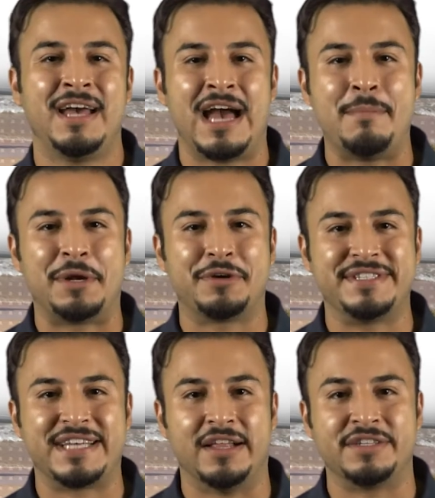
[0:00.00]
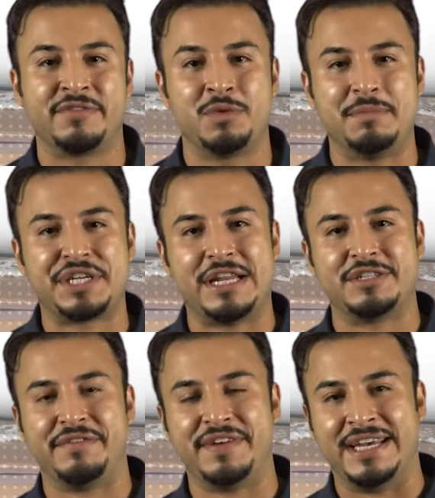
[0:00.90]
I'm Metal Gonzalez with Michigan
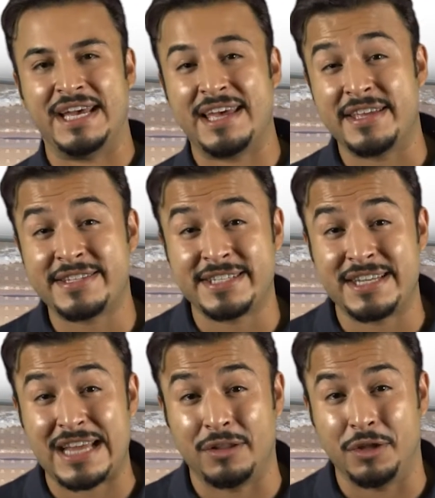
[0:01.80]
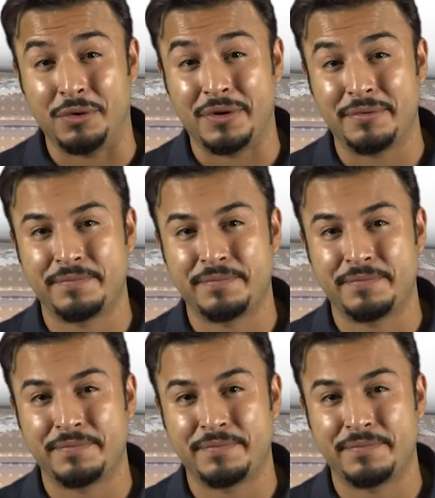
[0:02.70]
LCV, and this is the download.